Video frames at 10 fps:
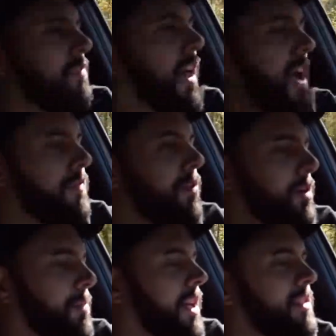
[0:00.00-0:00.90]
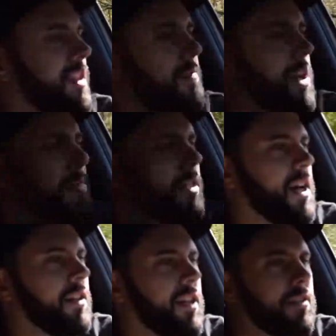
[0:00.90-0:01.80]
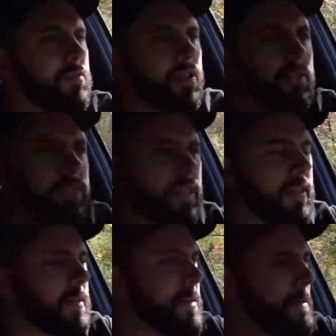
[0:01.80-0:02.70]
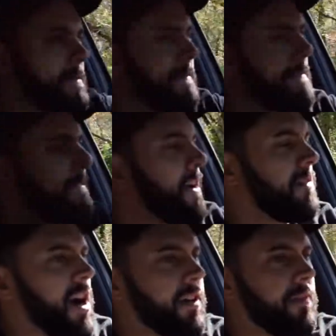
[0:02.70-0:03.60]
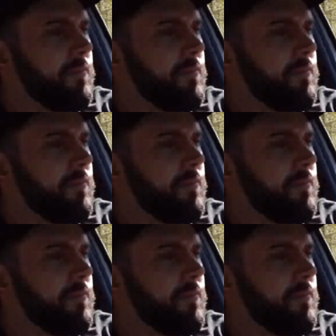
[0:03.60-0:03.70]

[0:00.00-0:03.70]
of flack for it, but at the same time a lot of love, so I rock it.